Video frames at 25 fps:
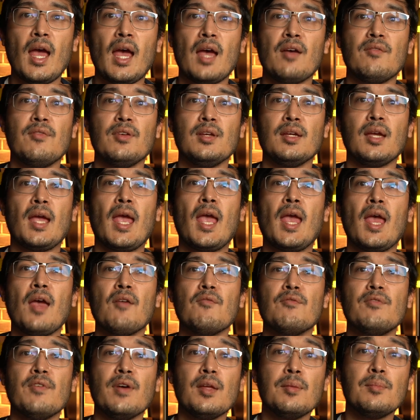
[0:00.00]
having
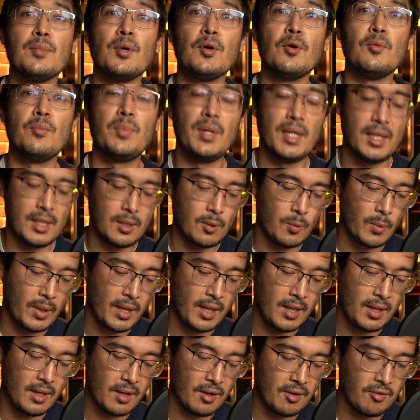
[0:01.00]
Venmo being a
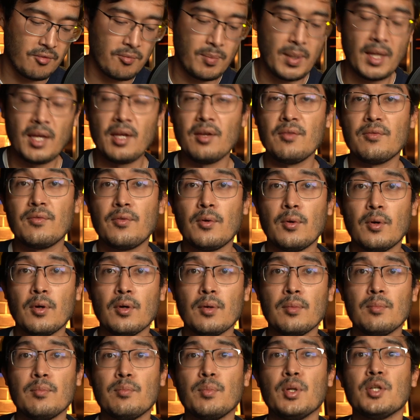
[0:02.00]
way of paying
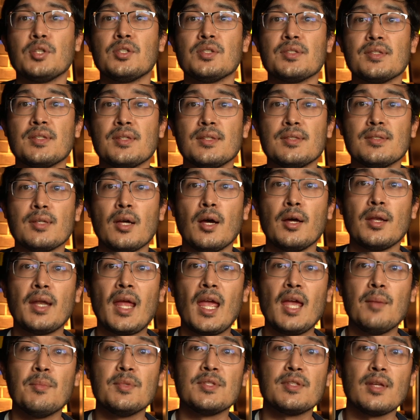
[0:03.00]
for purchases on
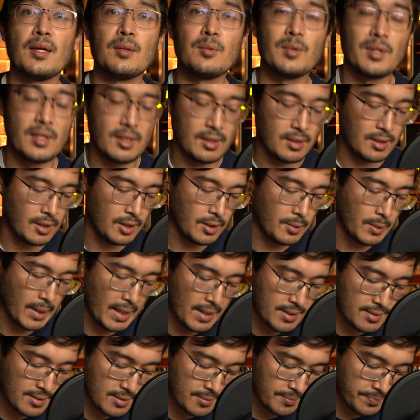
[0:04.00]
Amazon within the
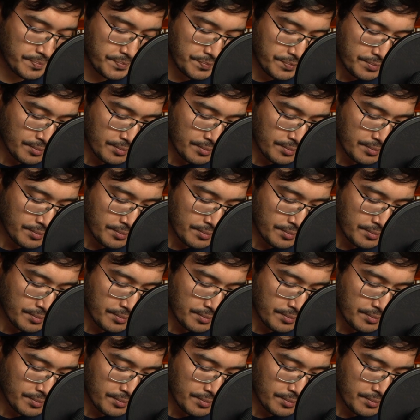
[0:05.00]
US.